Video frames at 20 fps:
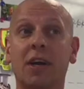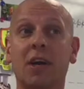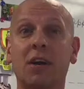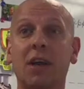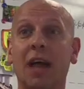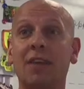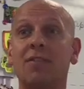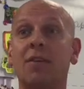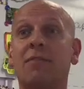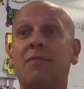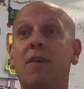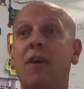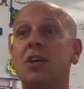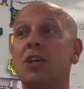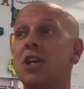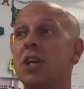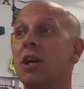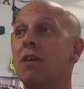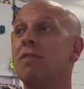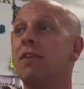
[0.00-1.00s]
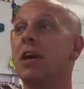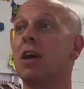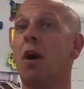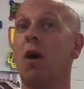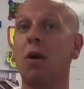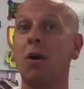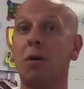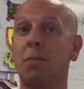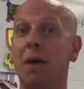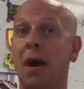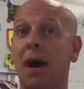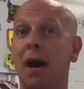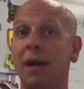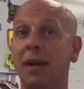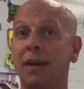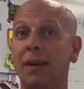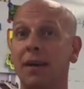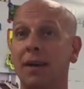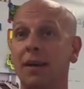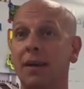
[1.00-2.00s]
That's a function of the carnal
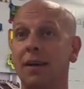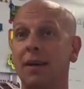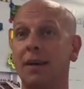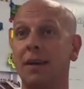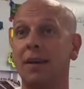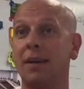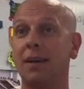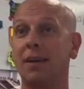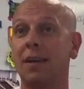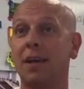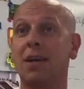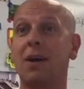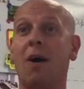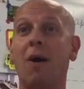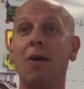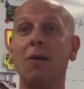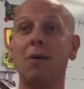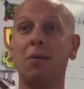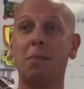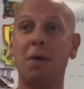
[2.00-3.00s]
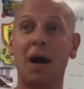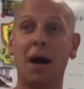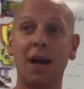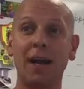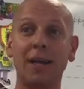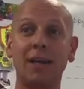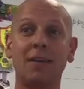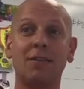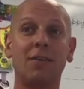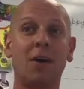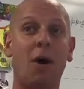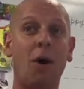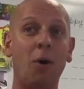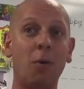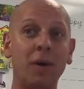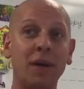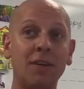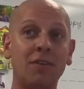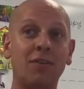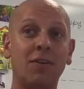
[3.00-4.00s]
mind. The carnal mind is
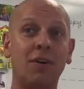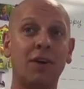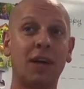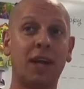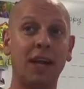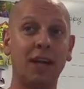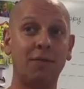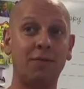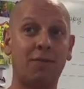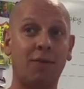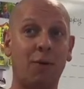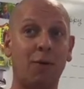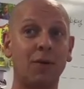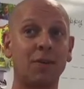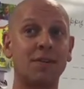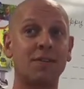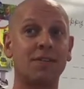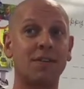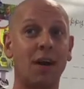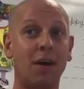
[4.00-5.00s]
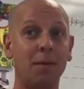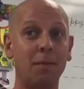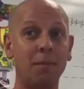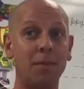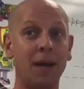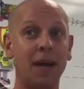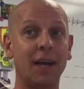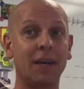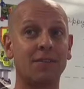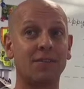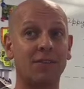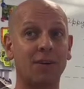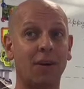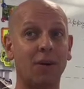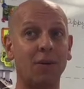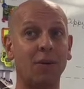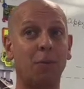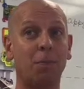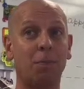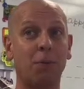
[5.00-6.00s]
always looking for some
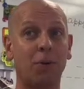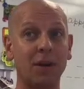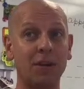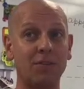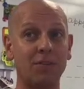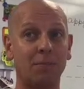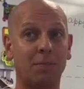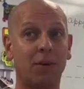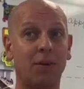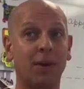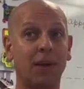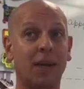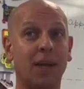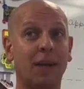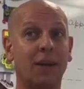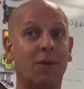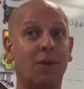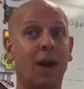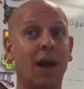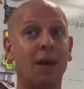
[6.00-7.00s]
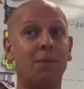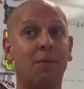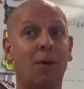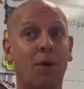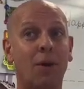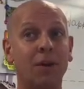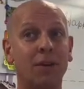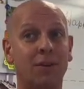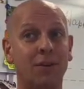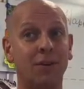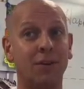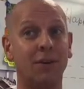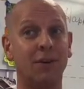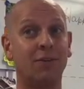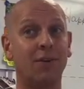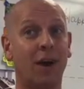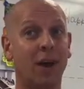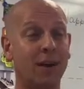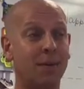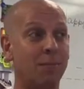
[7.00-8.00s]
external principle it can grab onto to
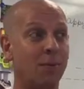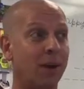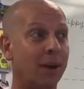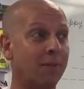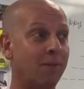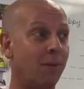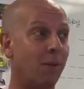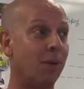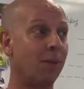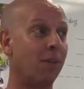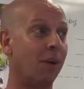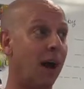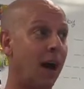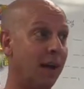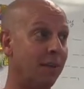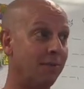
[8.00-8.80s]
try to bring forth life.